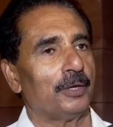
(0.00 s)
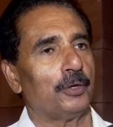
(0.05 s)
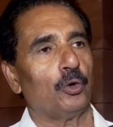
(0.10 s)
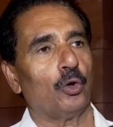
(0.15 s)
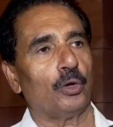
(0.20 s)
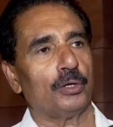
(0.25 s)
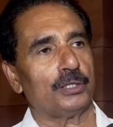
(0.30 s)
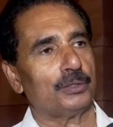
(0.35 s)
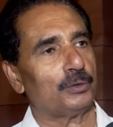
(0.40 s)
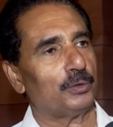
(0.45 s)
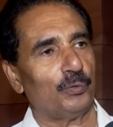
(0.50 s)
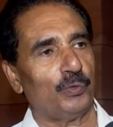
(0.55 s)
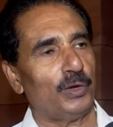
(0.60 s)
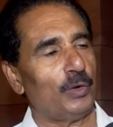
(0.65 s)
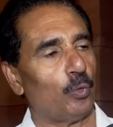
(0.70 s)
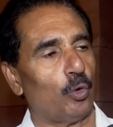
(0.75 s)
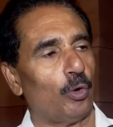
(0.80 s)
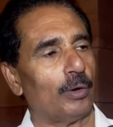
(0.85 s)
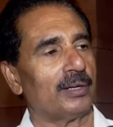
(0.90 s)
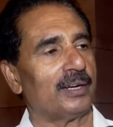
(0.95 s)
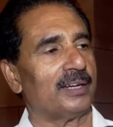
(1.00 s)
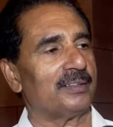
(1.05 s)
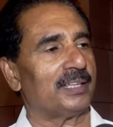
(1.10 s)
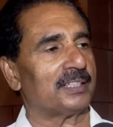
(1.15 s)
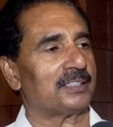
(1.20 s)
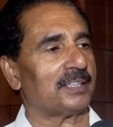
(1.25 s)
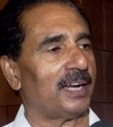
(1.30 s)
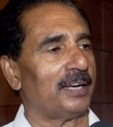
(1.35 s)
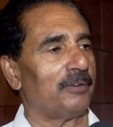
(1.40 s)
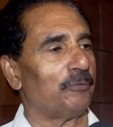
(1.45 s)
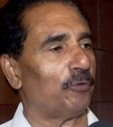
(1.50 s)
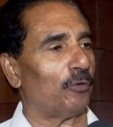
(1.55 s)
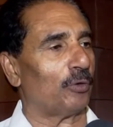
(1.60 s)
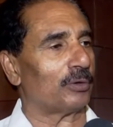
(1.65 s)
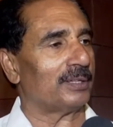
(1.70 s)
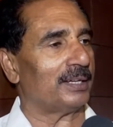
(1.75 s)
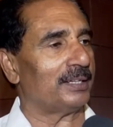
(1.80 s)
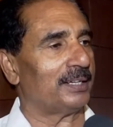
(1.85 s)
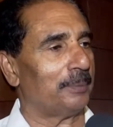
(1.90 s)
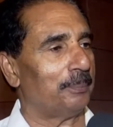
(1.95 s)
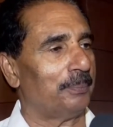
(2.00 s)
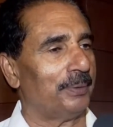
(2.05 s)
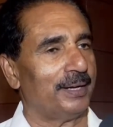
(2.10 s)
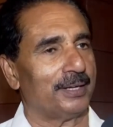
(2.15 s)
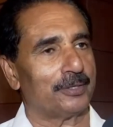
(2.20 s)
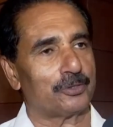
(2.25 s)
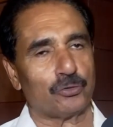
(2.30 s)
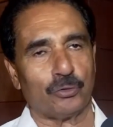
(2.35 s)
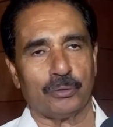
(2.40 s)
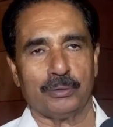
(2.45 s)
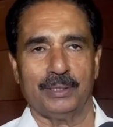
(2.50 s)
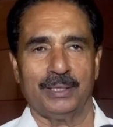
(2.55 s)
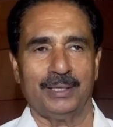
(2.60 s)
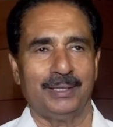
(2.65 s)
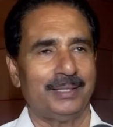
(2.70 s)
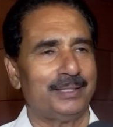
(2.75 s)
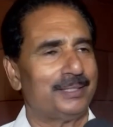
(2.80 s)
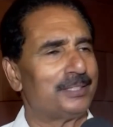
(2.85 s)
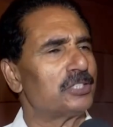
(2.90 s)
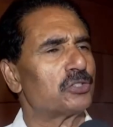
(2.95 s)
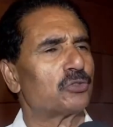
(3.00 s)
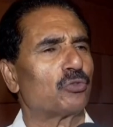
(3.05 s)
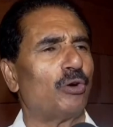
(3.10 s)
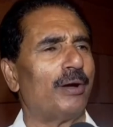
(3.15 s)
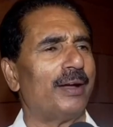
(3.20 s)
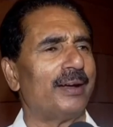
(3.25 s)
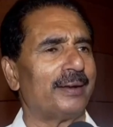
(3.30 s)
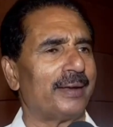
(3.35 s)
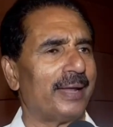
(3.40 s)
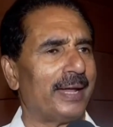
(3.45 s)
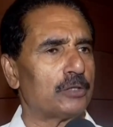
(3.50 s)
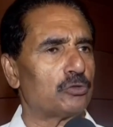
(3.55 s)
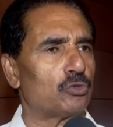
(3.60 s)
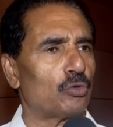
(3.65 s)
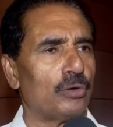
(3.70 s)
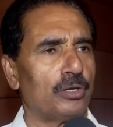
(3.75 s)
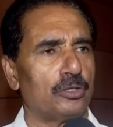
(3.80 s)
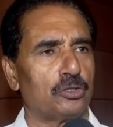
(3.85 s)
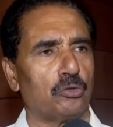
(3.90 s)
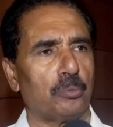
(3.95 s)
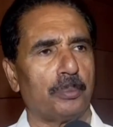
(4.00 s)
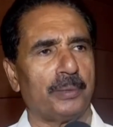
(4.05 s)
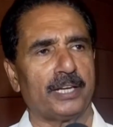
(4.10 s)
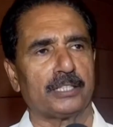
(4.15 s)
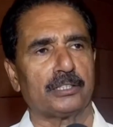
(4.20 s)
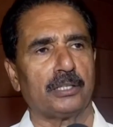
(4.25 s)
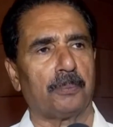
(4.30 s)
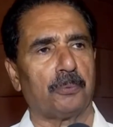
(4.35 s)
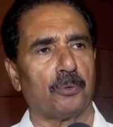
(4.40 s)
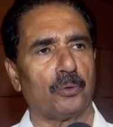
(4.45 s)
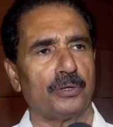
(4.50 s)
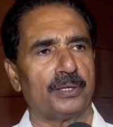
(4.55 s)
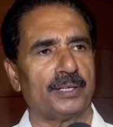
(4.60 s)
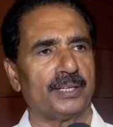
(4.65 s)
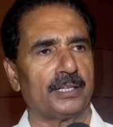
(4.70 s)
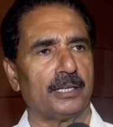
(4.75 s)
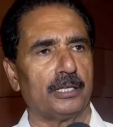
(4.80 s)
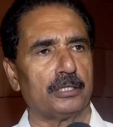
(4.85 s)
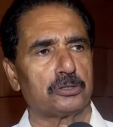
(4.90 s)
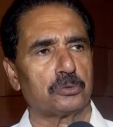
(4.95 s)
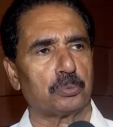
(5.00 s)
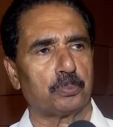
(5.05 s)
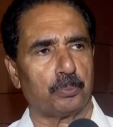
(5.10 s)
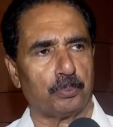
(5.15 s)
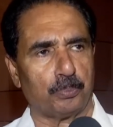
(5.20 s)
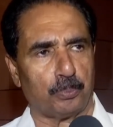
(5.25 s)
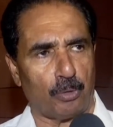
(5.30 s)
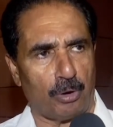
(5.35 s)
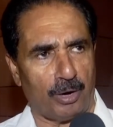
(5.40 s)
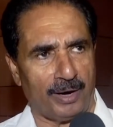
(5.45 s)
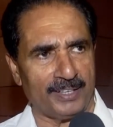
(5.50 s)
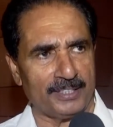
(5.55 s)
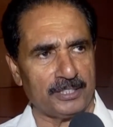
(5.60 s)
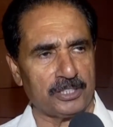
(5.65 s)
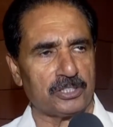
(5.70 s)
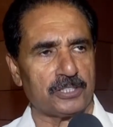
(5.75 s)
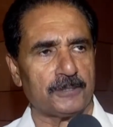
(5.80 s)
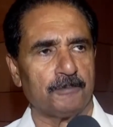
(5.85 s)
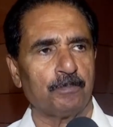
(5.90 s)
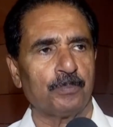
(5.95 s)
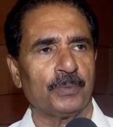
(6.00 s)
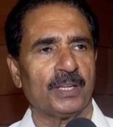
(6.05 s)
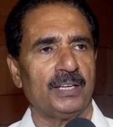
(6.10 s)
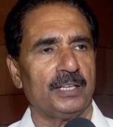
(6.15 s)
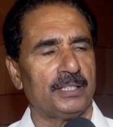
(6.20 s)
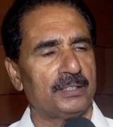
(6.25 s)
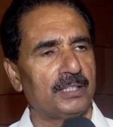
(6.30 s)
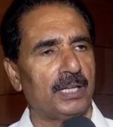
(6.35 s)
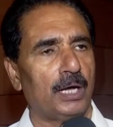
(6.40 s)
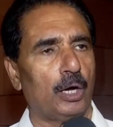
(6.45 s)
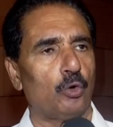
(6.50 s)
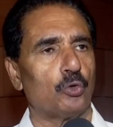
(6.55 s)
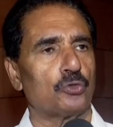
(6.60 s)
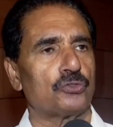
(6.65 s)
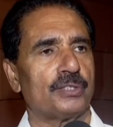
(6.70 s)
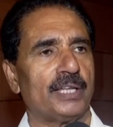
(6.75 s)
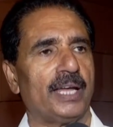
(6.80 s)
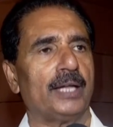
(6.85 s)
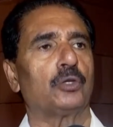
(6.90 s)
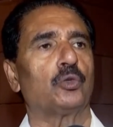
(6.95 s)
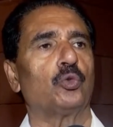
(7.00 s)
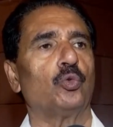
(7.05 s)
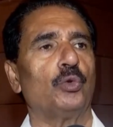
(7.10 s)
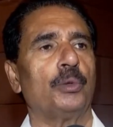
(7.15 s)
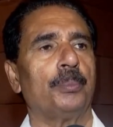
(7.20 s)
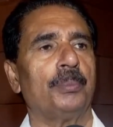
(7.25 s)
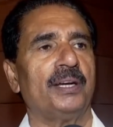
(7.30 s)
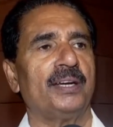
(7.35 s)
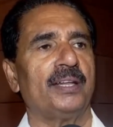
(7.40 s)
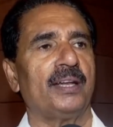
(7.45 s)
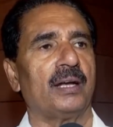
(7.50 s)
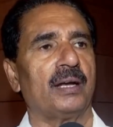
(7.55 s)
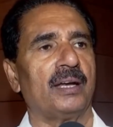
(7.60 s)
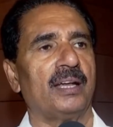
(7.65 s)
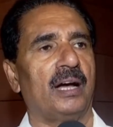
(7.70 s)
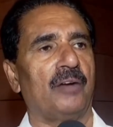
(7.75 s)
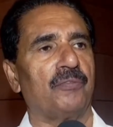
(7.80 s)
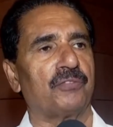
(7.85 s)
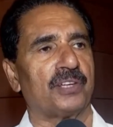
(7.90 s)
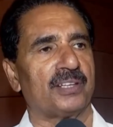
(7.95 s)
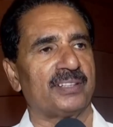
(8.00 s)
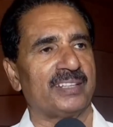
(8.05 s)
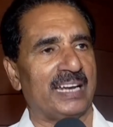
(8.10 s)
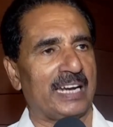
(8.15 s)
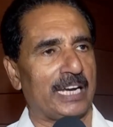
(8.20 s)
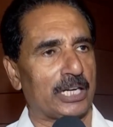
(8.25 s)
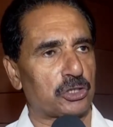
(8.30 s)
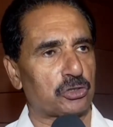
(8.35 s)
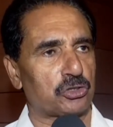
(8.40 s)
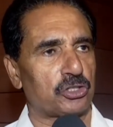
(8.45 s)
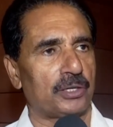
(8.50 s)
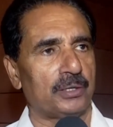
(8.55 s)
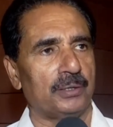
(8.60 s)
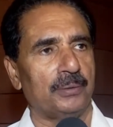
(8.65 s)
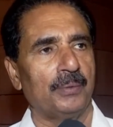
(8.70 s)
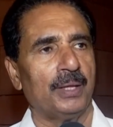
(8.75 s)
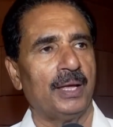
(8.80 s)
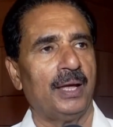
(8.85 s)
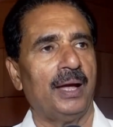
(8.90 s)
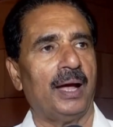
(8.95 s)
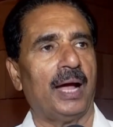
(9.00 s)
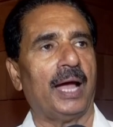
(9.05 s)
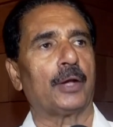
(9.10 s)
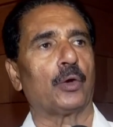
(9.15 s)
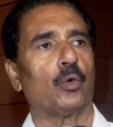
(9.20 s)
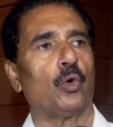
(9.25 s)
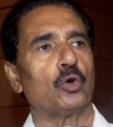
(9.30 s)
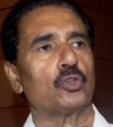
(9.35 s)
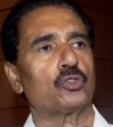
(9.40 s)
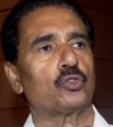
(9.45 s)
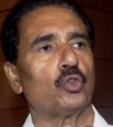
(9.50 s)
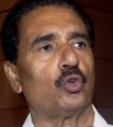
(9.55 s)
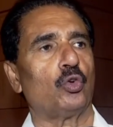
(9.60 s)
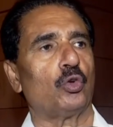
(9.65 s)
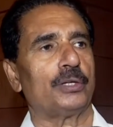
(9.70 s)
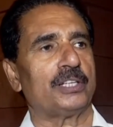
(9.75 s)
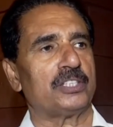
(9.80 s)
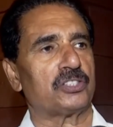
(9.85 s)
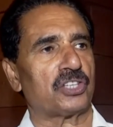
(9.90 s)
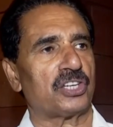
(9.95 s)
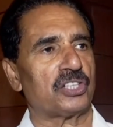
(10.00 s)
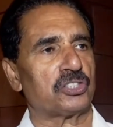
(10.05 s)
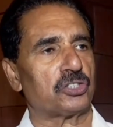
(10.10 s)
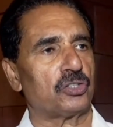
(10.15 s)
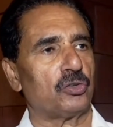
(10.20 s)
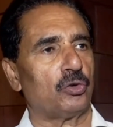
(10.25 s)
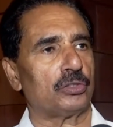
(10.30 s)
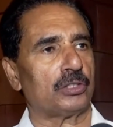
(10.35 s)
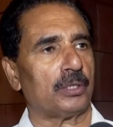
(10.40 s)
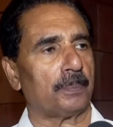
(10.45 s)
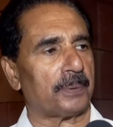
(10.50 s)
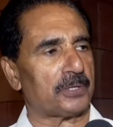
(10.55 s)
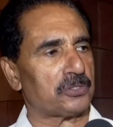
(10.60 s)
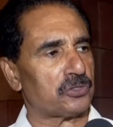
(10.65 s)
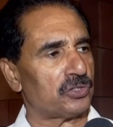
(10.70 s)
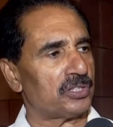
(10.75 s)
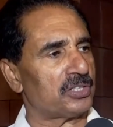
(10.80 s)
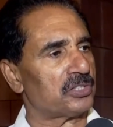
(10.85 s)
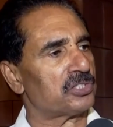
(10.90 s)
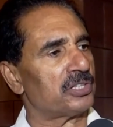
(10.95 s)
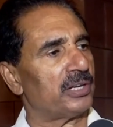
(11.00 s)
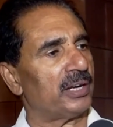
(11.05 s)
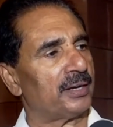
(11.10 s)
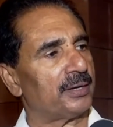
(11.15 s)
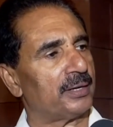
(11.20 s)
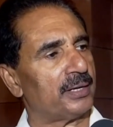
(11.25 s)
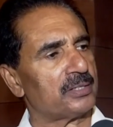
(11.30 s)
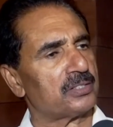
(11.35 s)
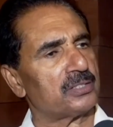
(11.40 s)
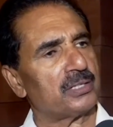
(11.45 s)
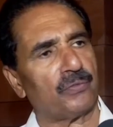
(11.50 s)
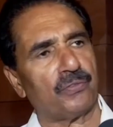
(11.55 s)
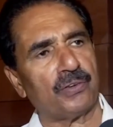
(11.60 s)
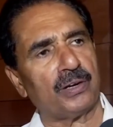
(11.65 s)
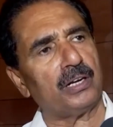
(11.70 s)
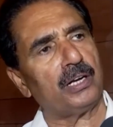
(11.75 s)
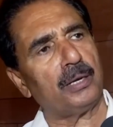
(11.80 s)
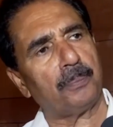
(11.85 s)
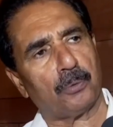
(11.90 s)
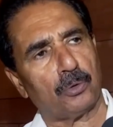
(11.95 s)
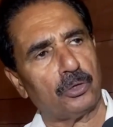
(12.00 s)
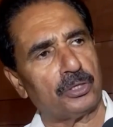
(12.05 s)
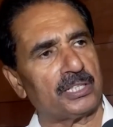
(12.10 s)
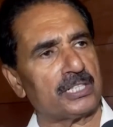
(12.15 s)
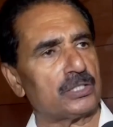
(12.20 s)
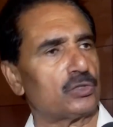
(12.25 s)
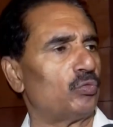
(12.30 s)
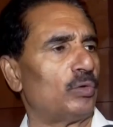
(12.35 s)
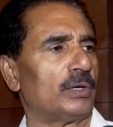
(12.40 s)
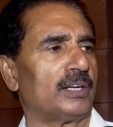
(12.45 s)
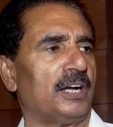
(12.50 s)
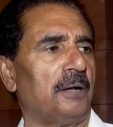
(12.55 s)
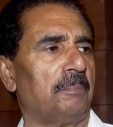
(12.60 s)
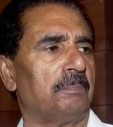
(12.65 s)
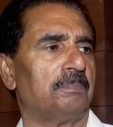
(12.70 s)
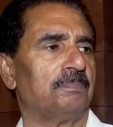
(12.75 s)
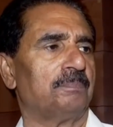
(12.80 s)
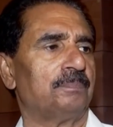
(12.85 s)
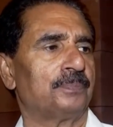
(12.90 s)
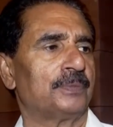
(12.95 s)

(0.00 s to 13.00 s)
No, we won't get the time for the debate. So it is quite natural to make the political points in the House, that too immediately after the election. And also discussion on the presidential address, definitely politics will come.